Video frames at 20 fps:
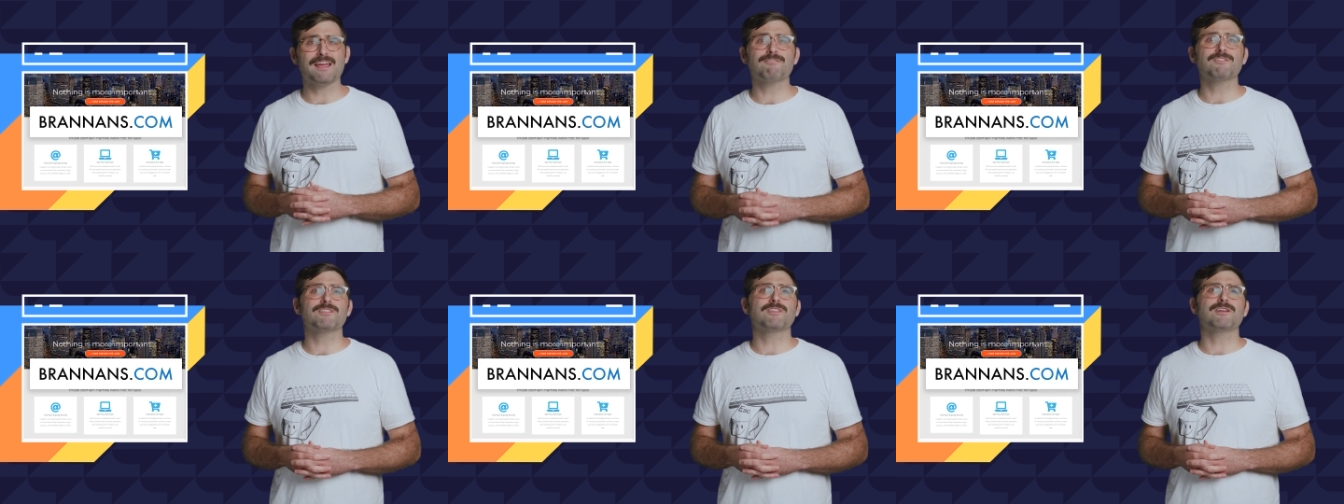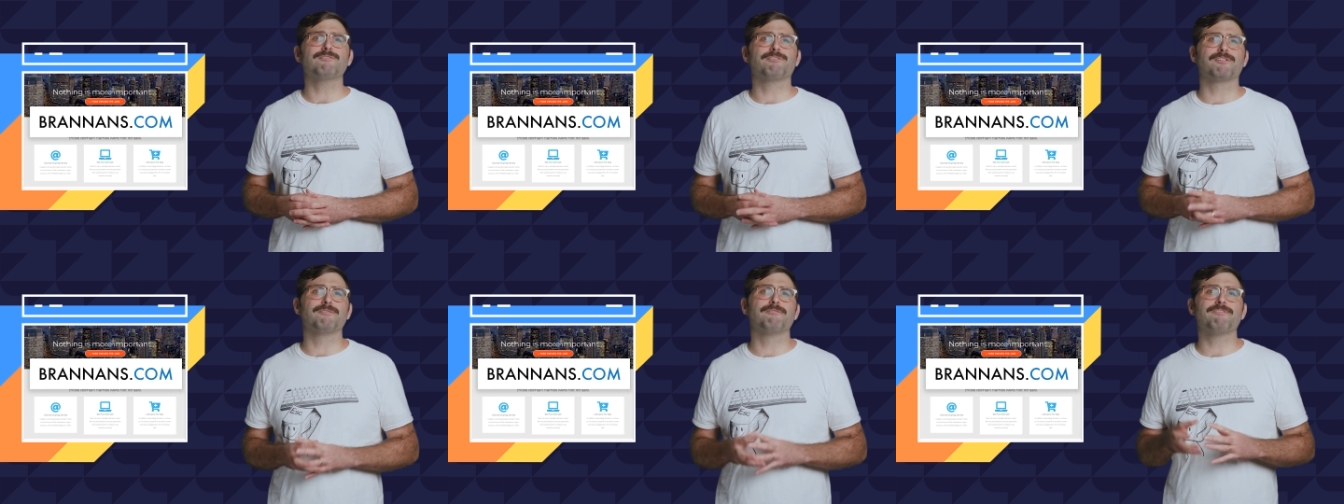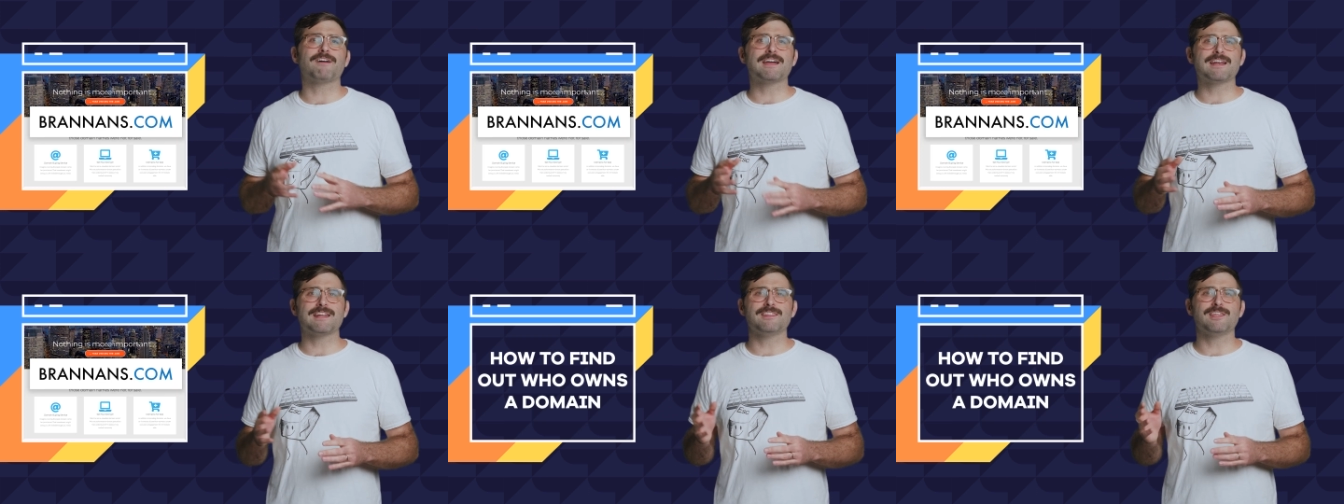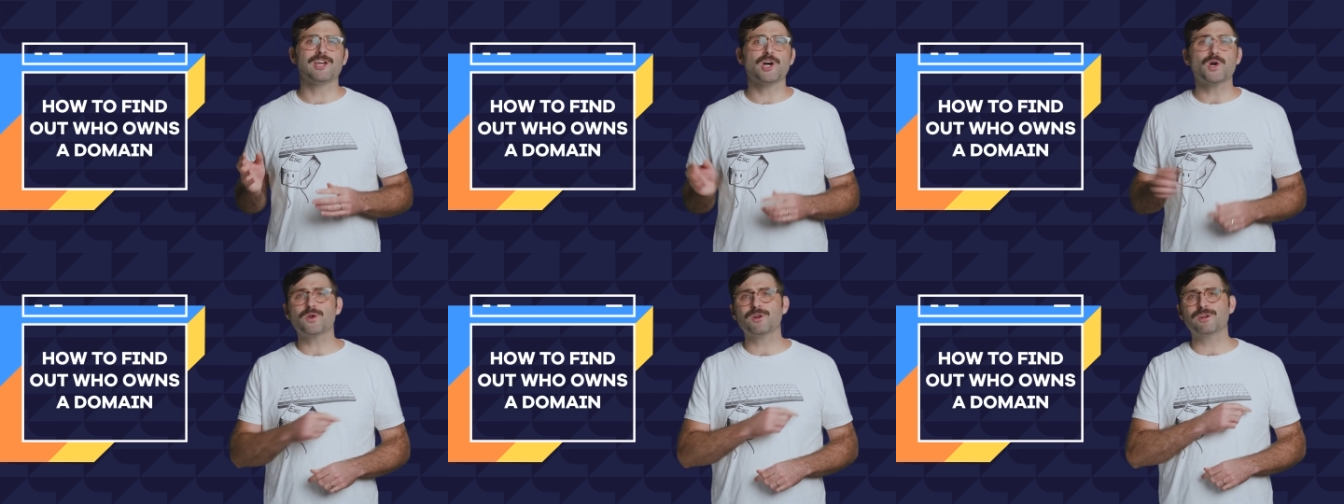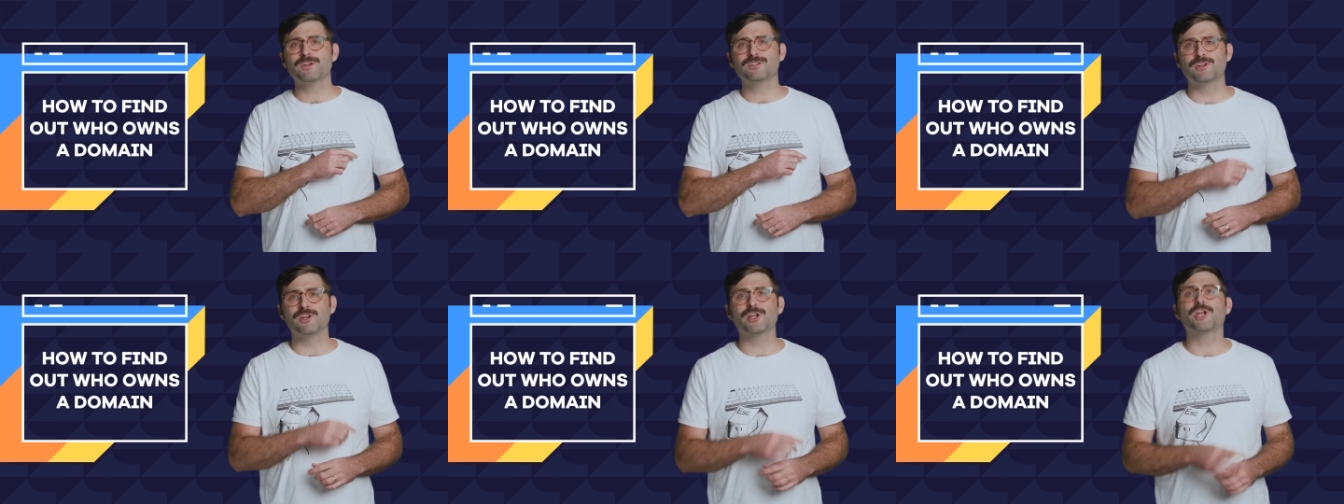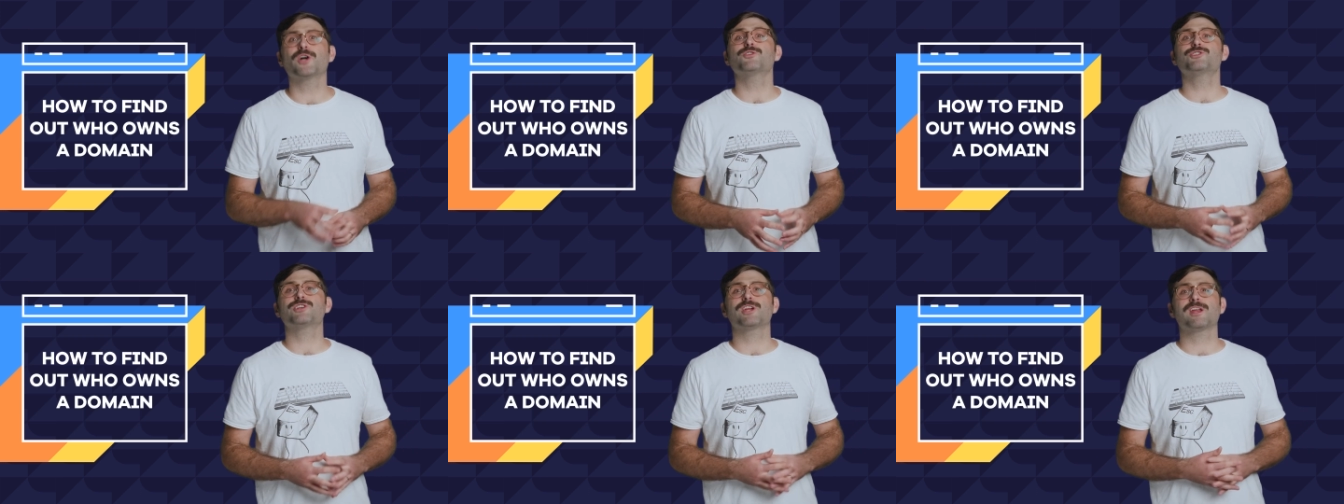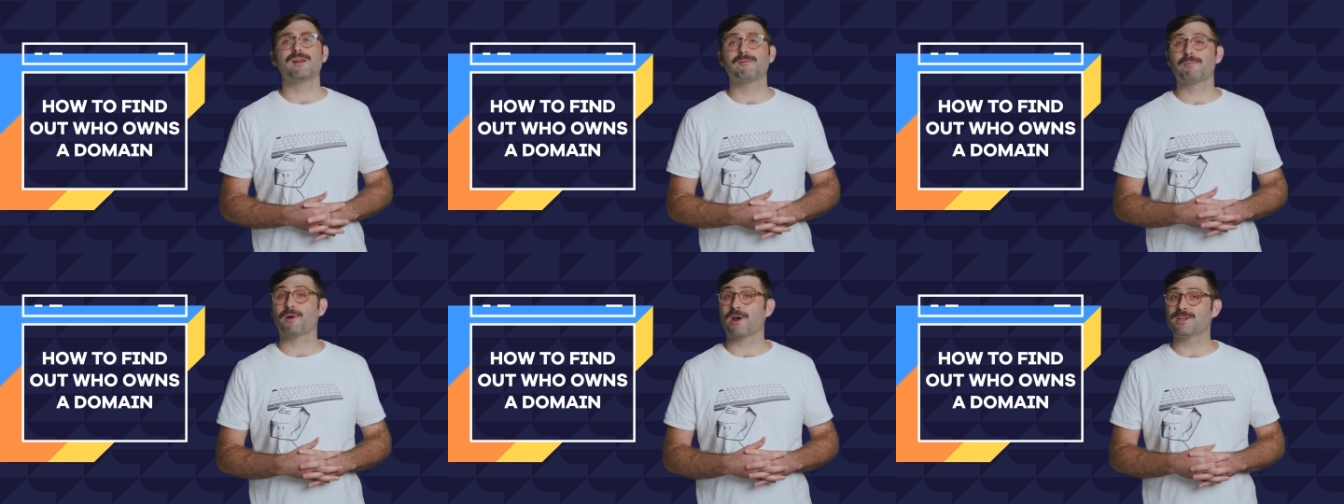everything from finding the owner to
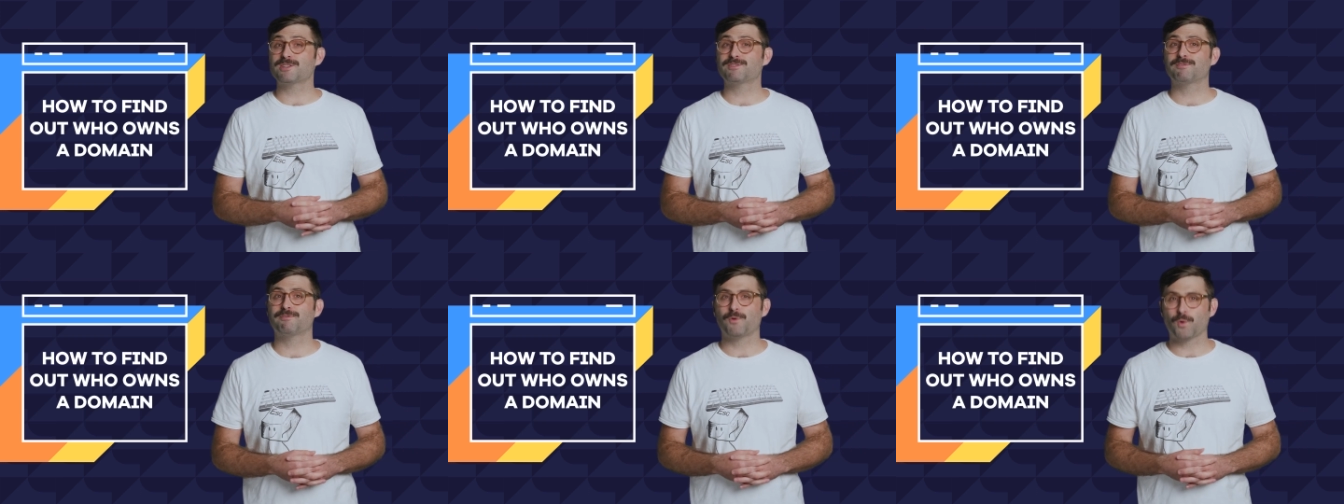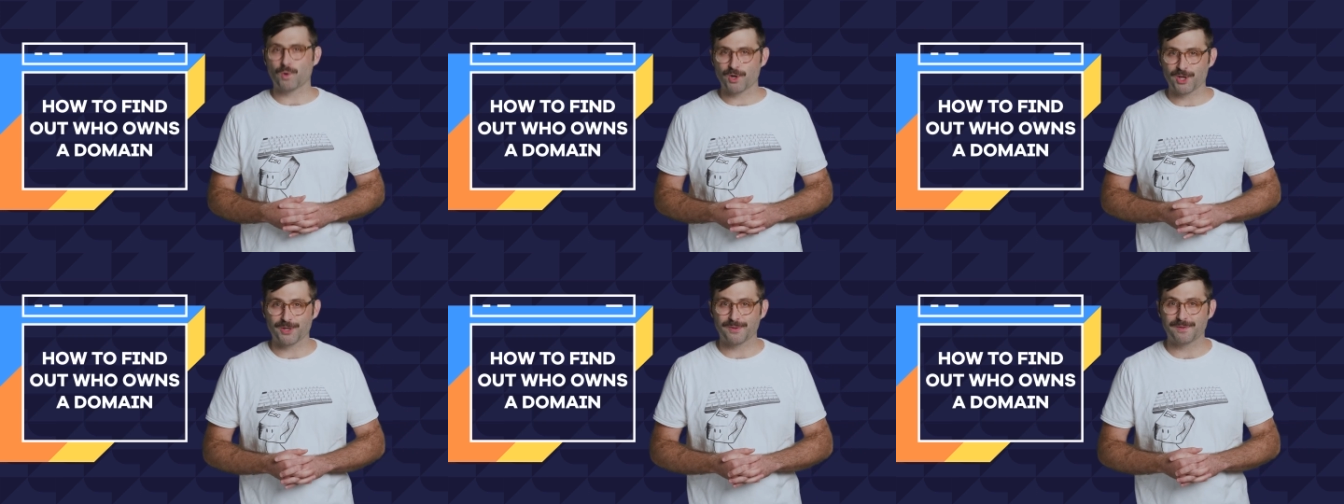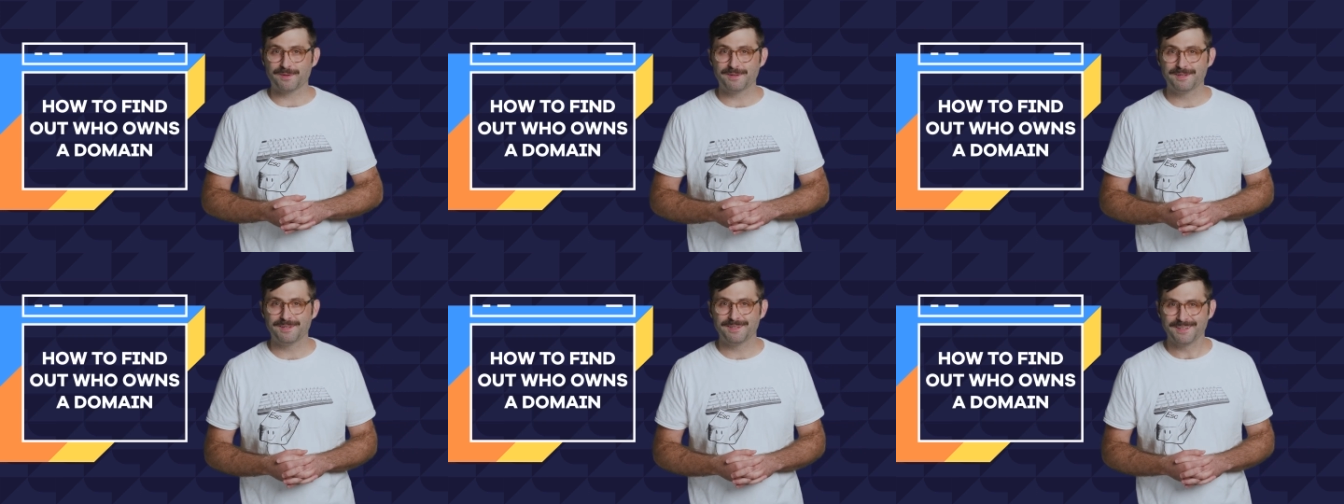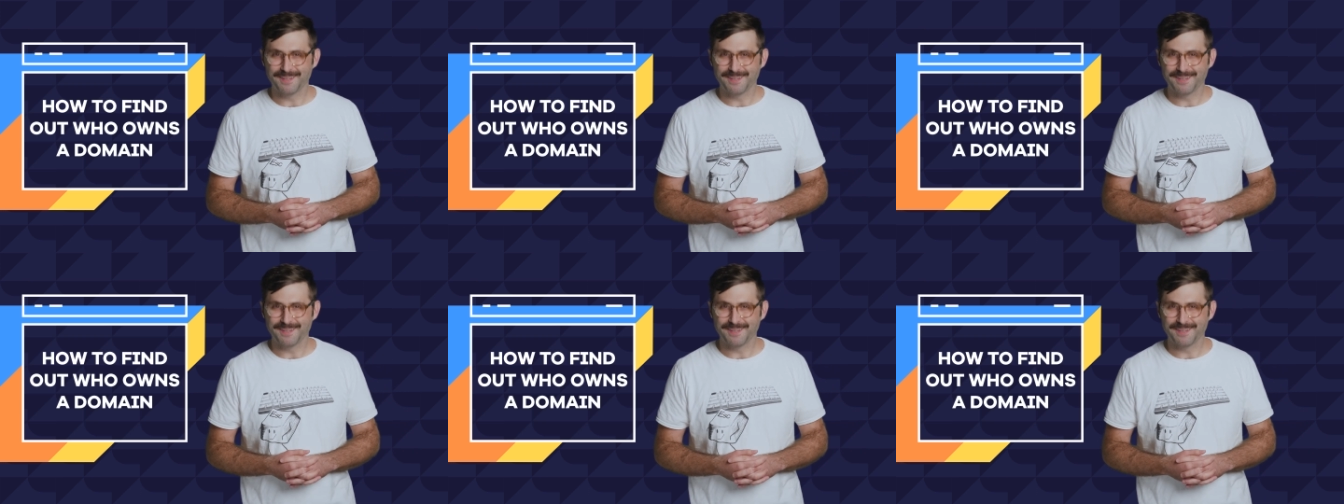negotiating a price for you.